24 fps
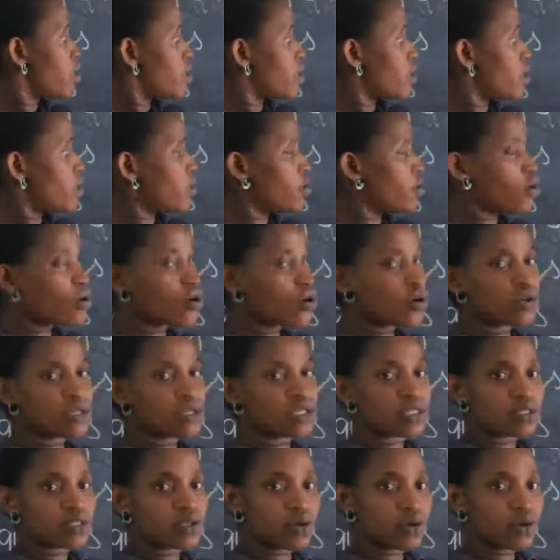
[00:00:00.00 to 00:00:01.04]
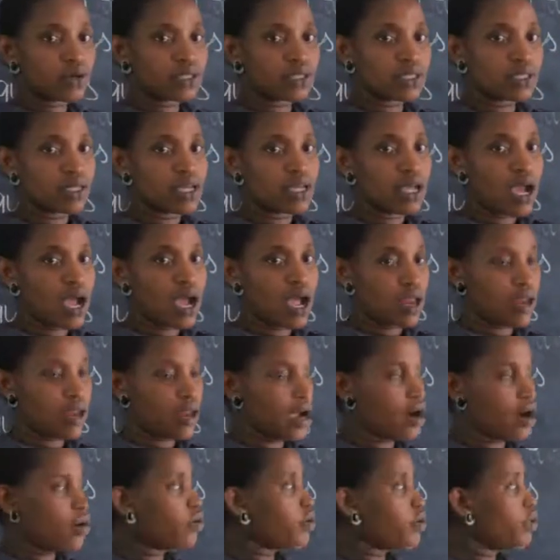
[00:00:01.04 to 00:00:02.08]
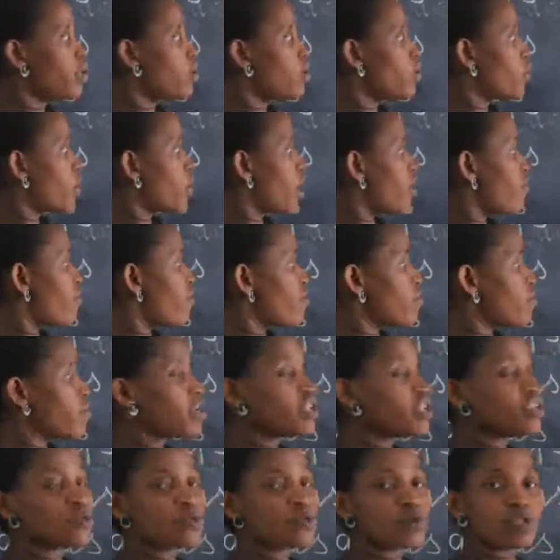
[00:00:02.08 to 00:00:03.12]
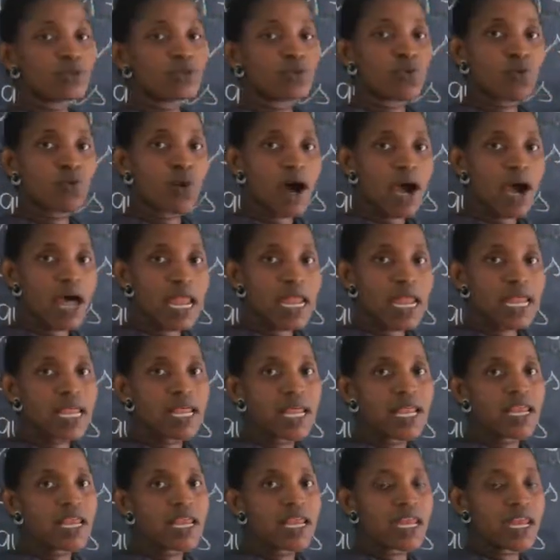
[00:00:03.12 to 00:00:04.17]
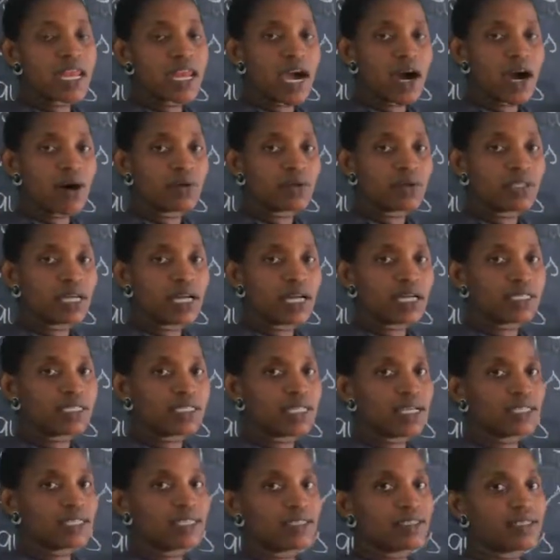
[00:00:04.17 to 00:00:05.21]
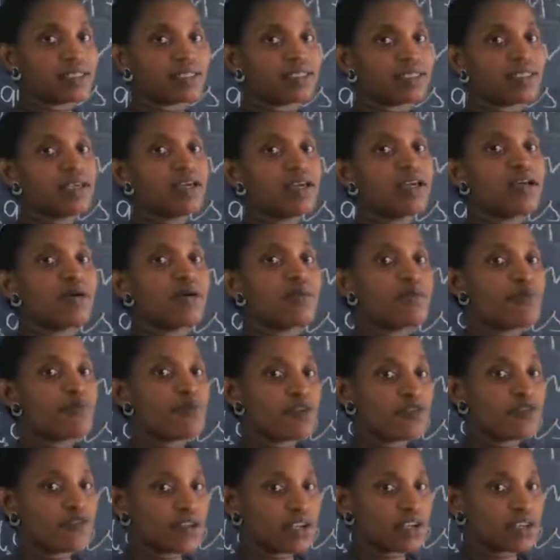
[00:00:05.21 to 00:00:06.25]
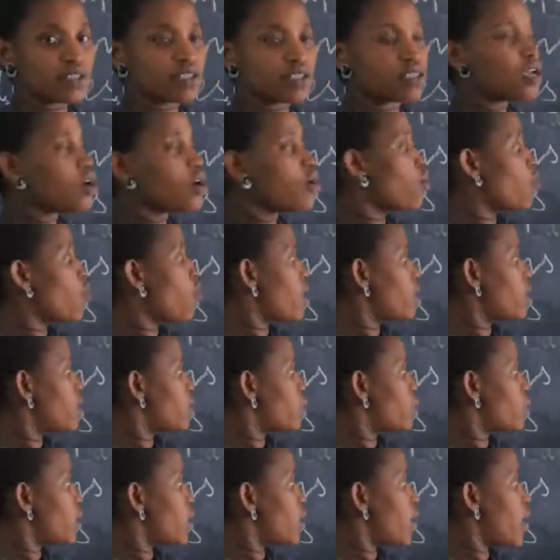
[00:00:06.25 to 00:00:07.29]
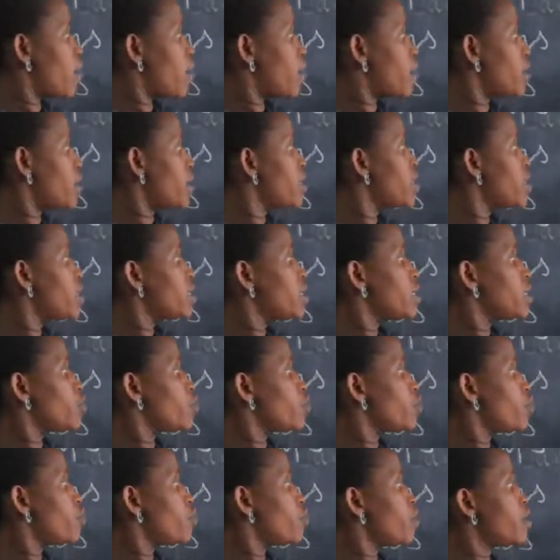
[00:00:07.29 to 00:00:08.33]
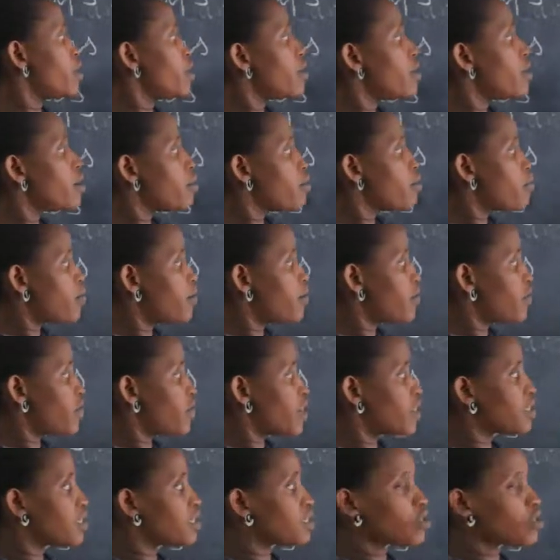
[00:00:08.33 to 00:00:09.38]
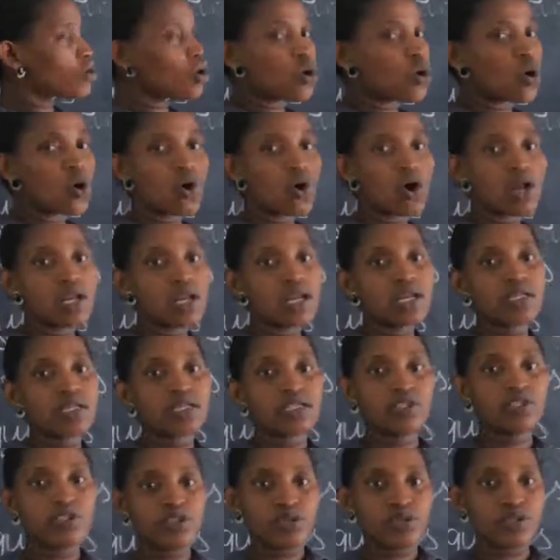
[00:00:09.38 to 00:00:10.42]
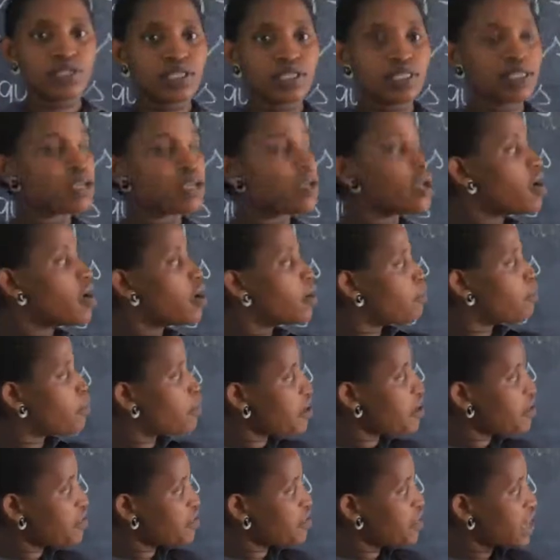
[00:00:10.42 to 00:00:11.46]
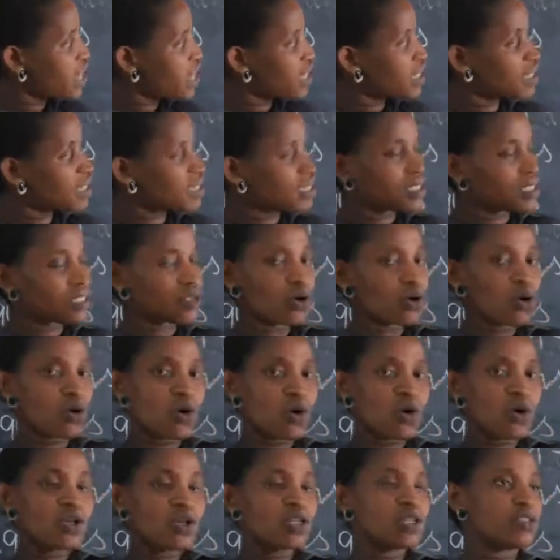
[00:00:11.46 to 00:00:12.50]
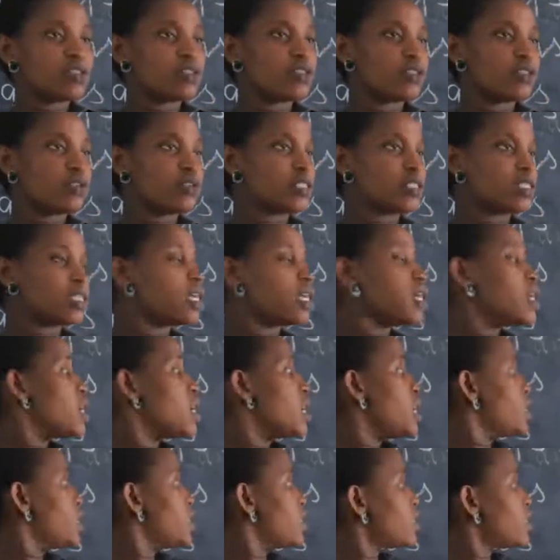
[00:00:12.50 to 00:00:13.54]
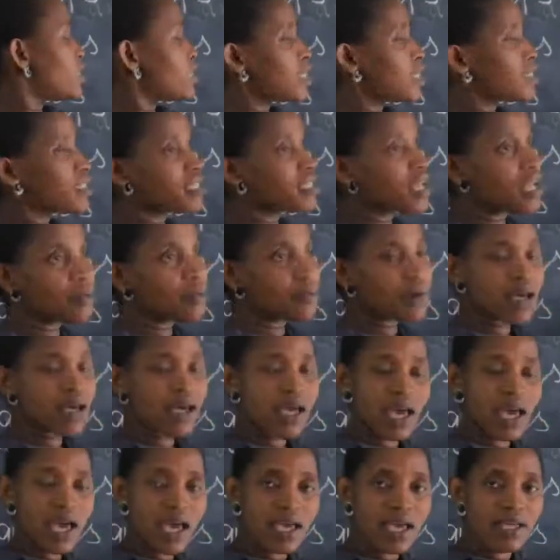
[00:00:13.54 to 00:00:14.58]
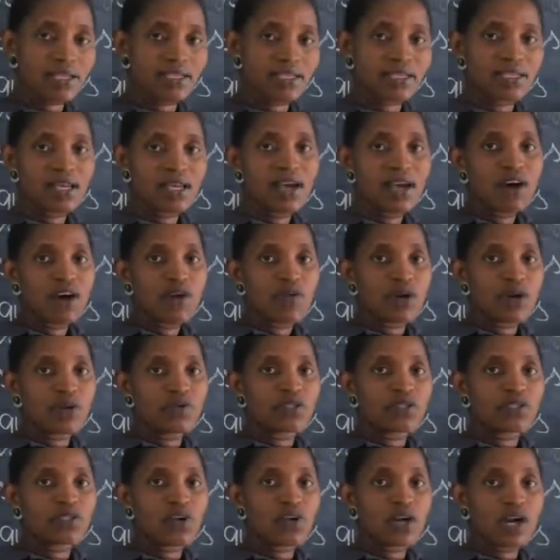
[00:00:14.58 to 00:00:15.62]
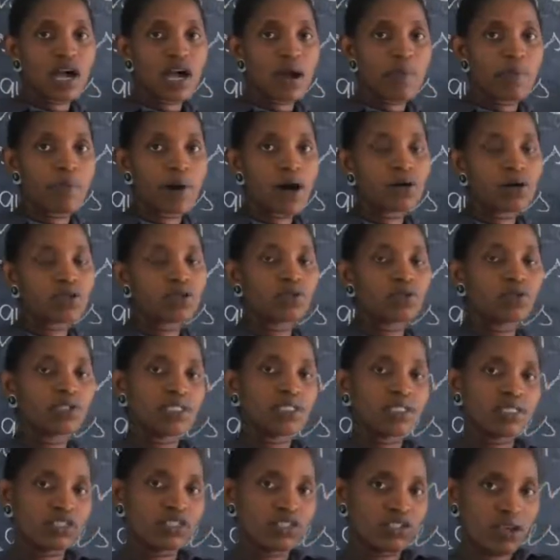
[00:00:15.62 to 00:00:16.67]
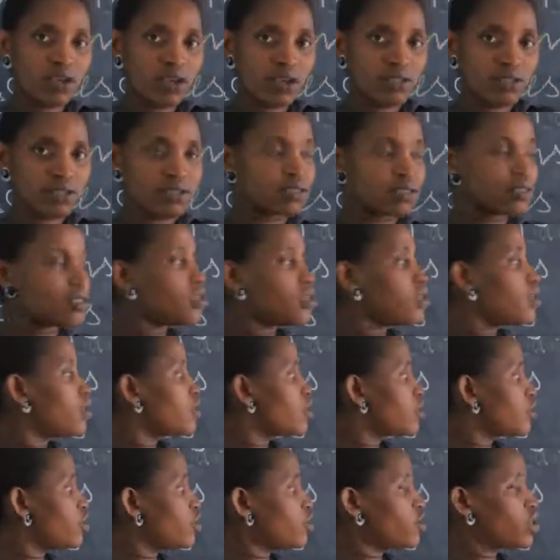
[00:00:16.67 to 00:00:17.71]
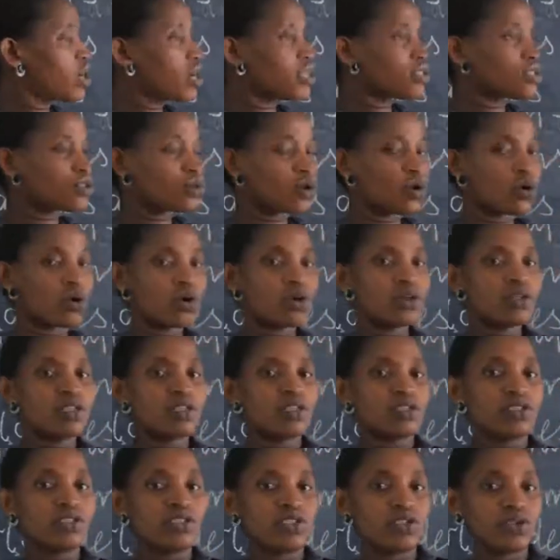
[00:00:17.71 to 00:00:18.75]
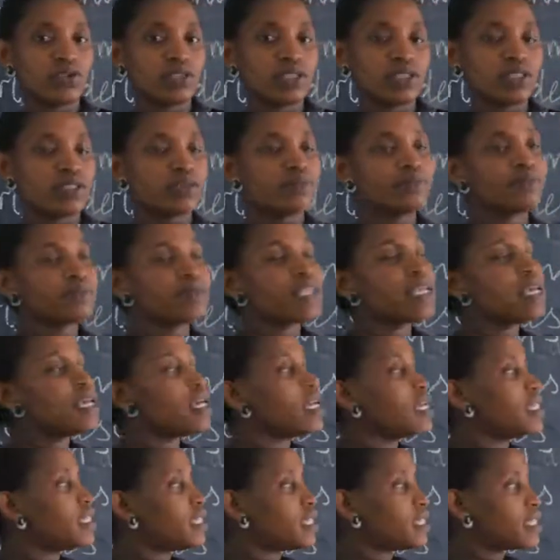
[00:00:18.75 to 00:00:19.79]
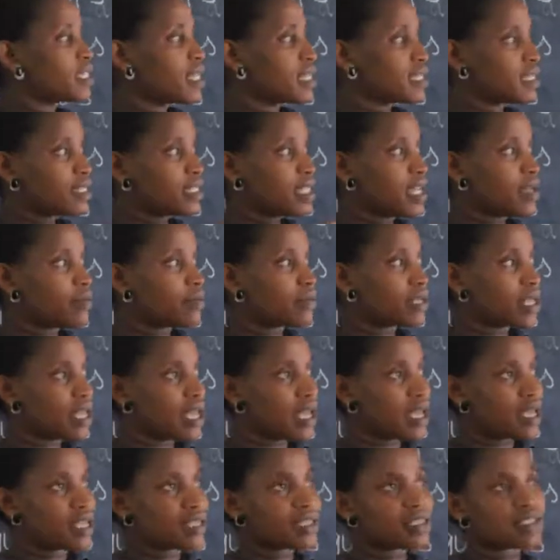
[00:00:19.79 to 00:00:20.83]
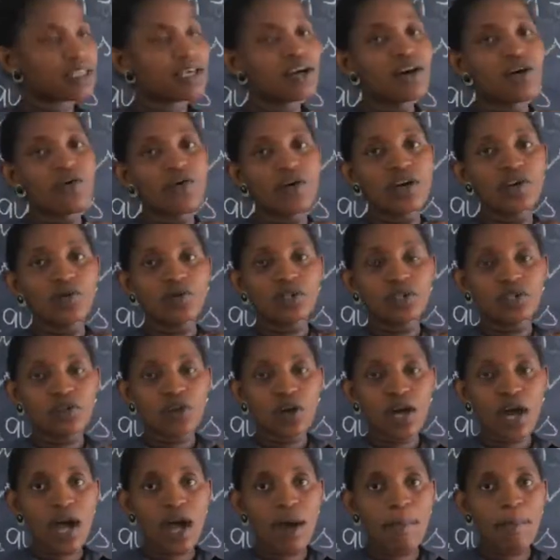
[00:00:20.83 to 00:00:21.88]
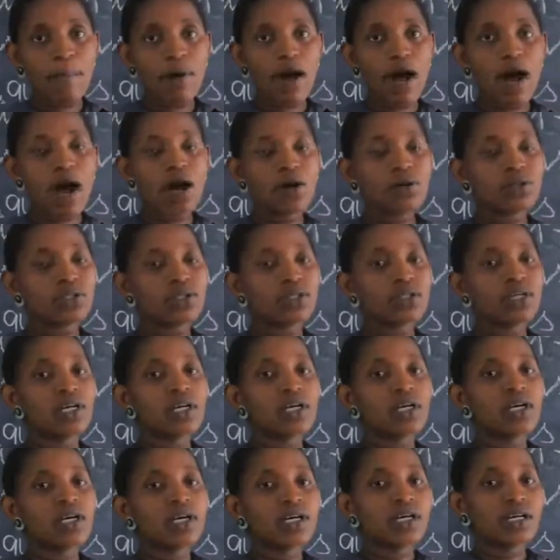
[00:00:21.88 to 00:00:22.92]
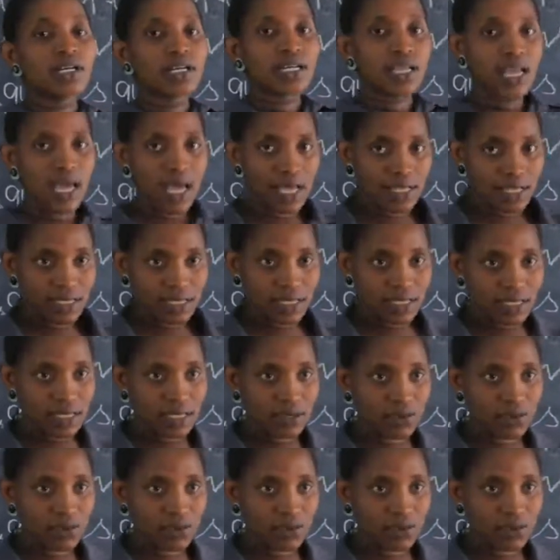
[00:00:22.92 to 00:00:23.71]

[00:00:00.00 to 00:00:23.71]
Then on is not a noun. We have remained with one noun, and that is the prefect. What will happen? It will be prefects on duty. Prefects on duty. It is the same case when we talk about teachers. Teachers on duty. It is the same case when we talk about class.